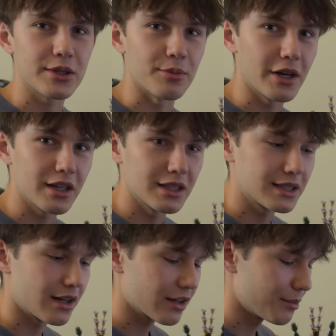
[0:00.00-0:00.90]
so I'm not going to
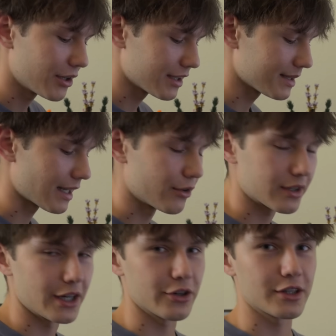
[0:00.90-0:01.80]
talk about the
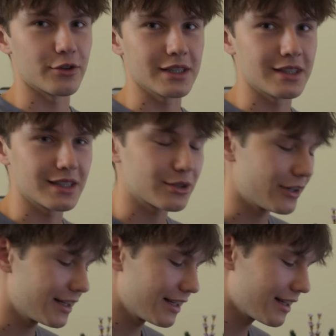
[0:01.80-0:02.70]
sound characteristics or
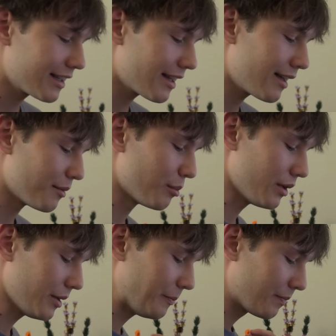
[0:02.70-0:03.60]
anything like that,
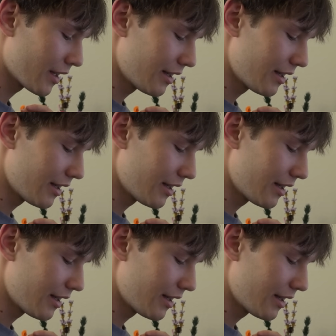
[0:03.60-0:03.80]
but